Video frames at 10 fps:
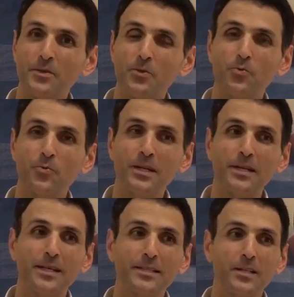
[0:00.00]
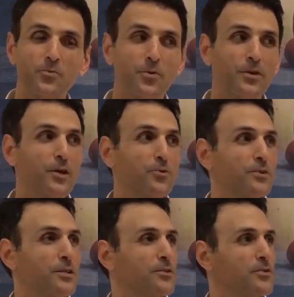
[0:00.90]
You realize that
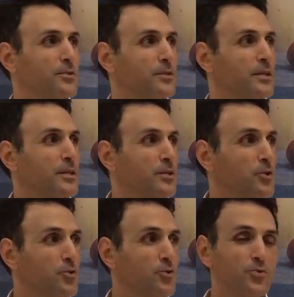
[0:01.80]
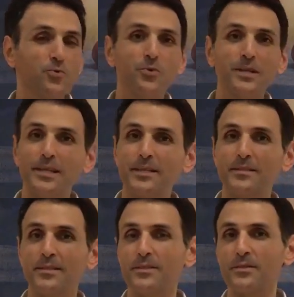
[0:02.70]
without it, you don't really
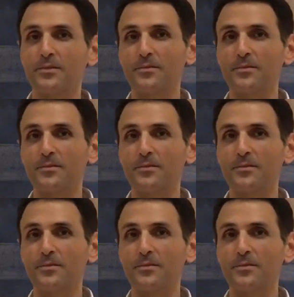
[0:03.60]
exist.